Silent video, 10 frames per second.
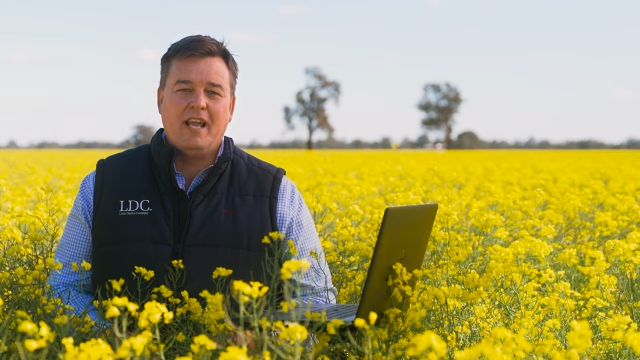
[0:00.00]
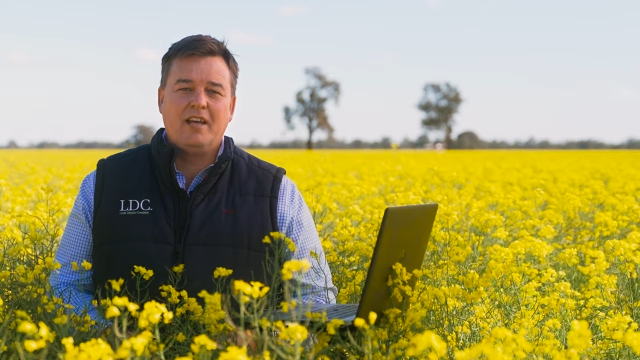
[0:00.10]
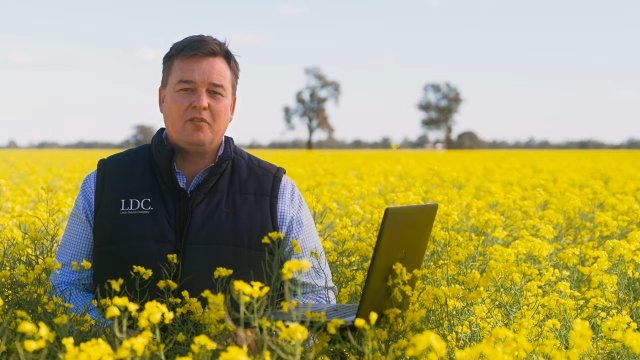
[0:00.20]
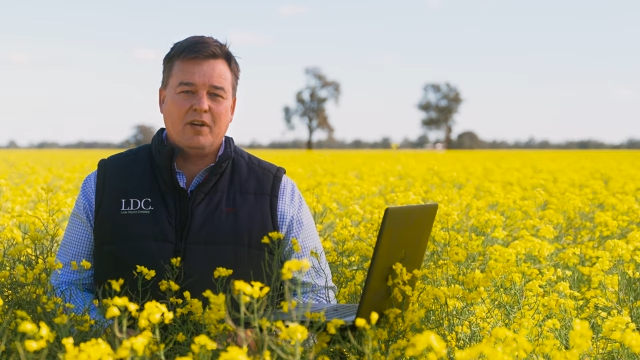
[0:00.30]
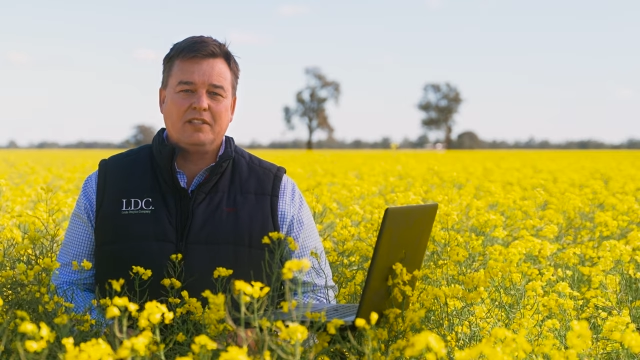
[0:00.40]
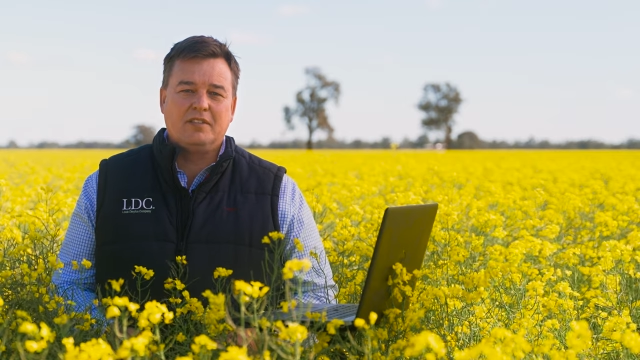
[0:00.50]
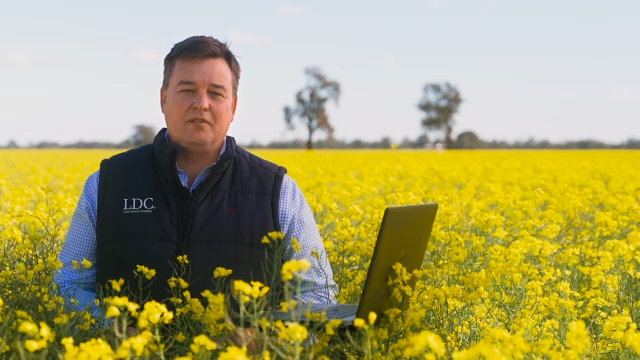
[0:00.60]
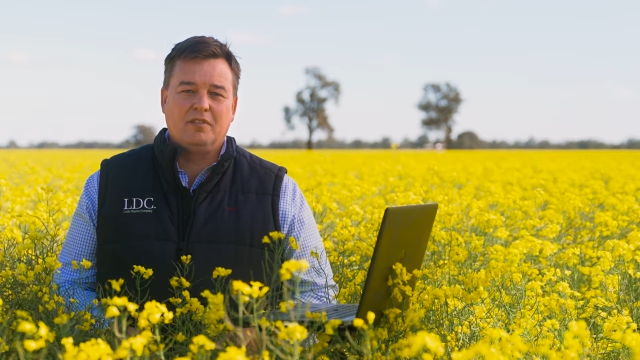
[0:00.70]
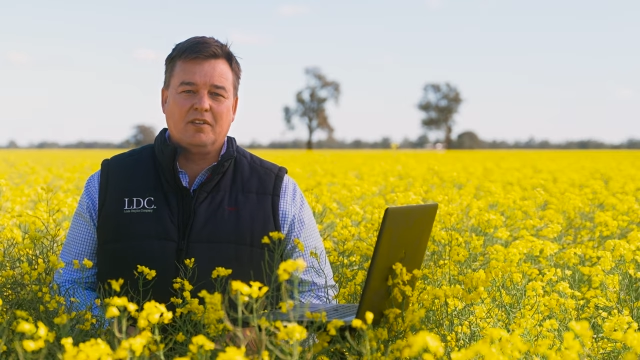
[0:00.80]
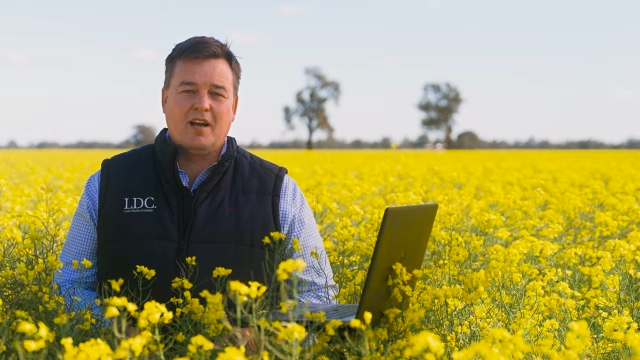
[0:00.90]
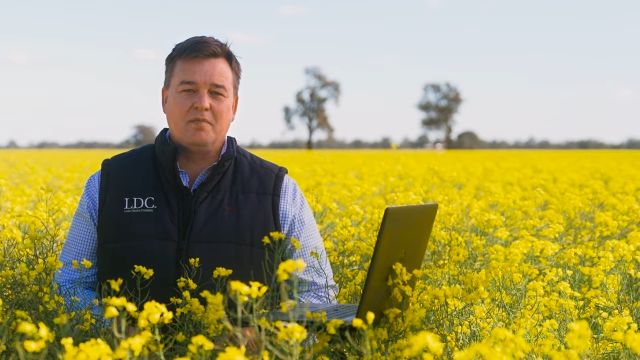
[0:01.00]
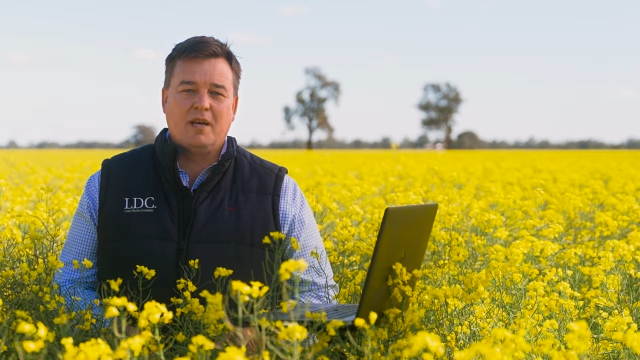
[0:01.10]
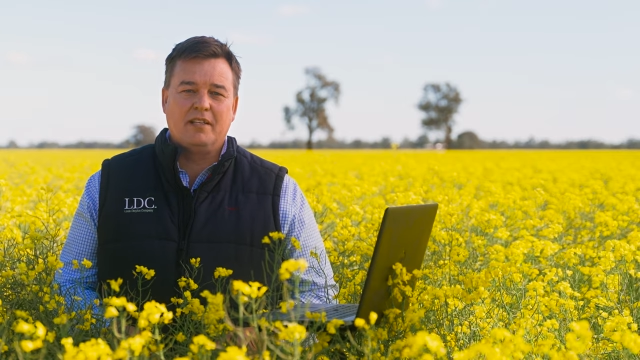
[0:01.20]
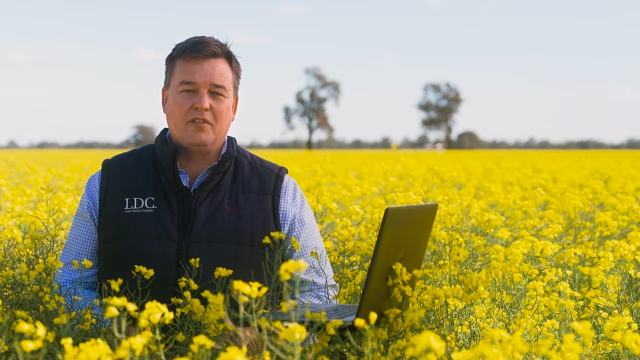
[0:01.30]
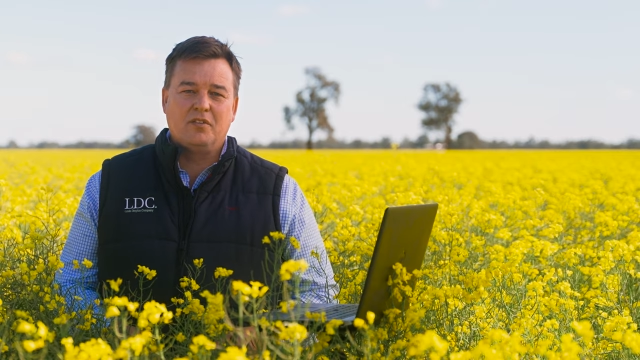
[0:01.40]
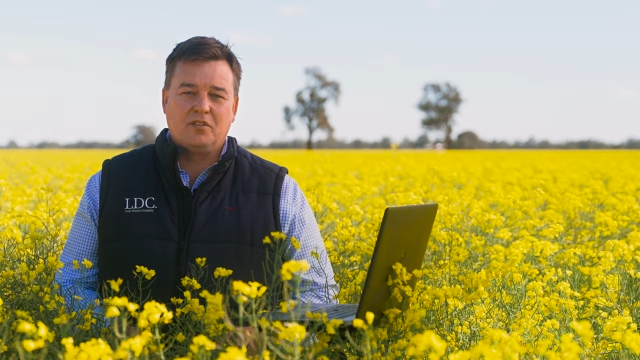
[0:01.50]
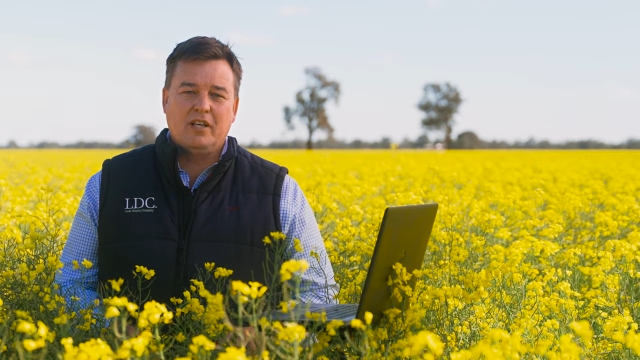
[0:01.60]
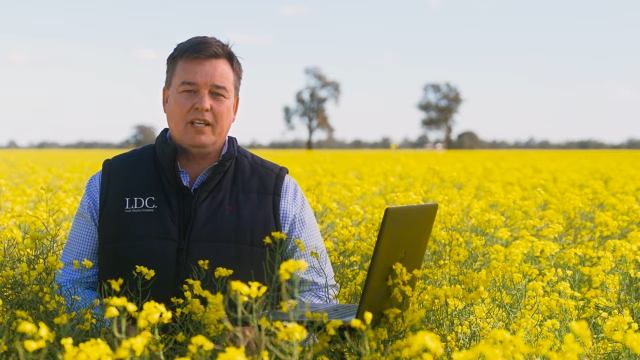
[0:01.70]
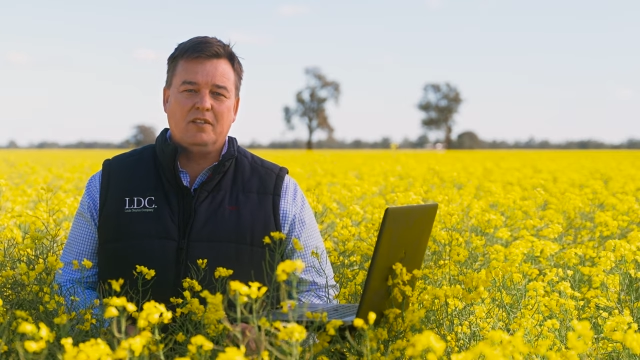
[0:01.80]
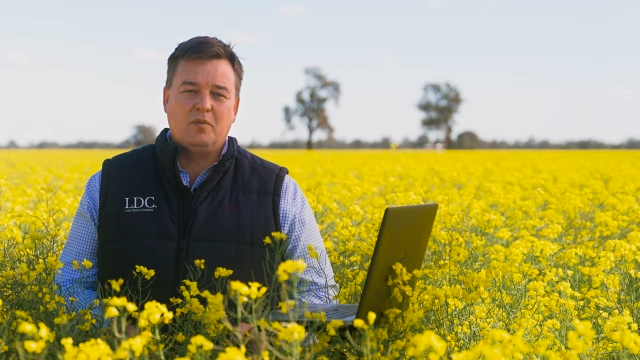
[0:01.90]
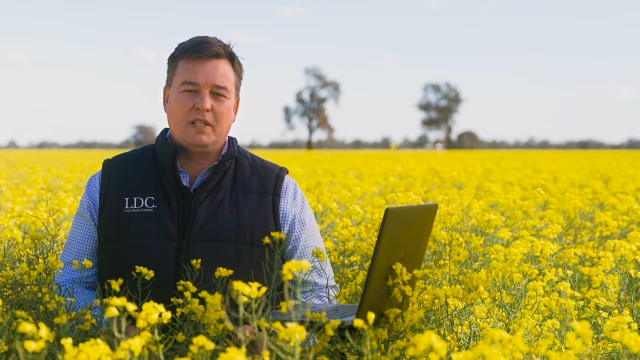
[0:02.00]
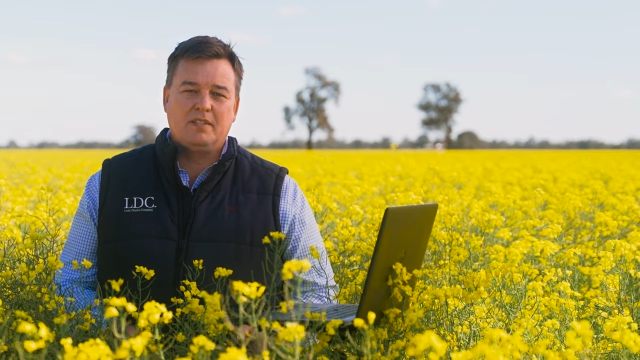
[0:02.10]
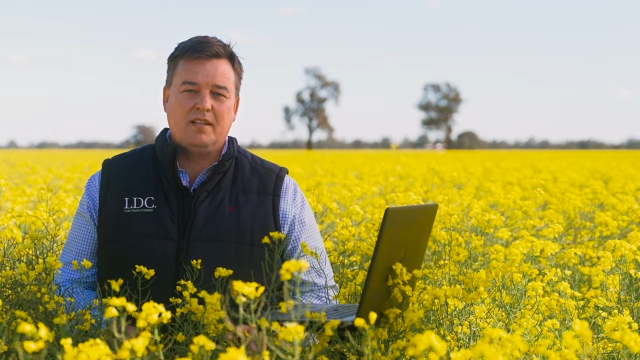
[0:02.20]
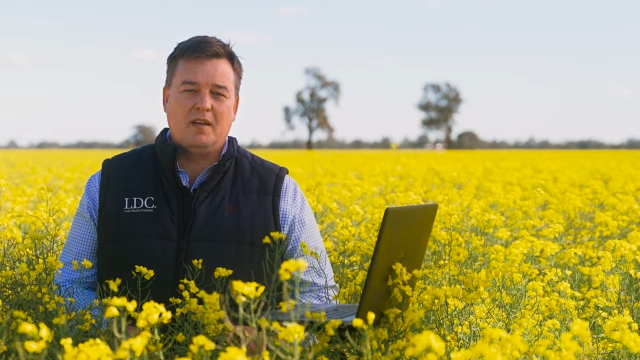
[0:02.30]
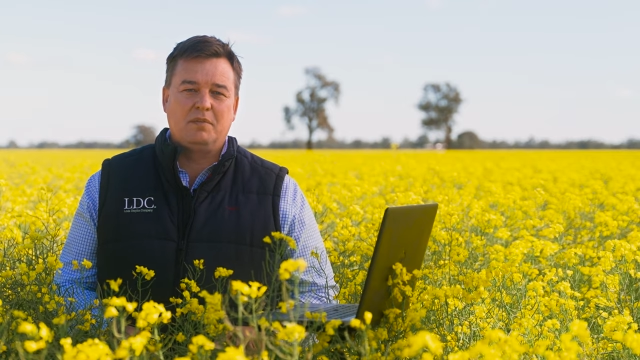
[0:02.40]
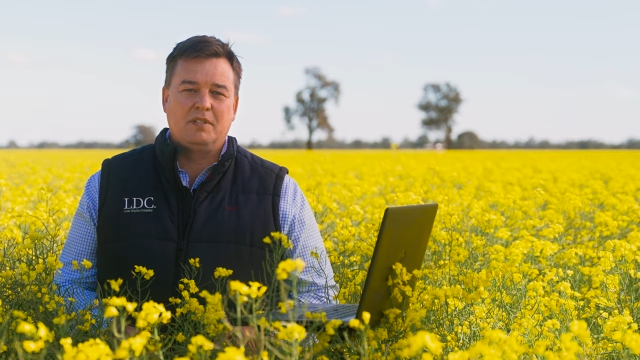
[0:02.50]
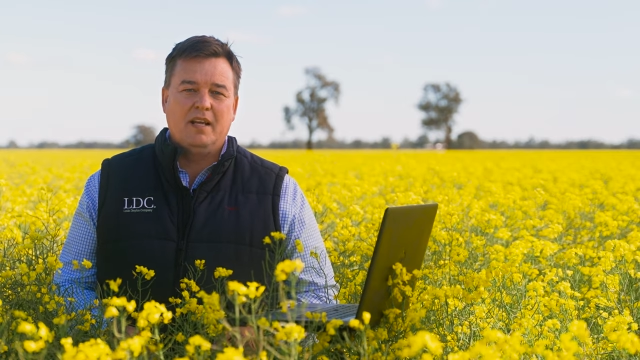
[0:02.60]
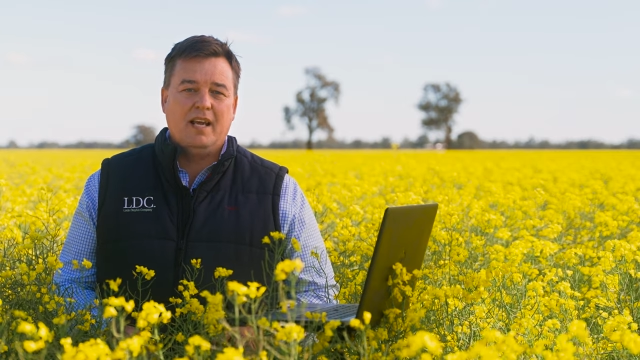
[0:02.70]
how to register for GrainMate in 3 quick steps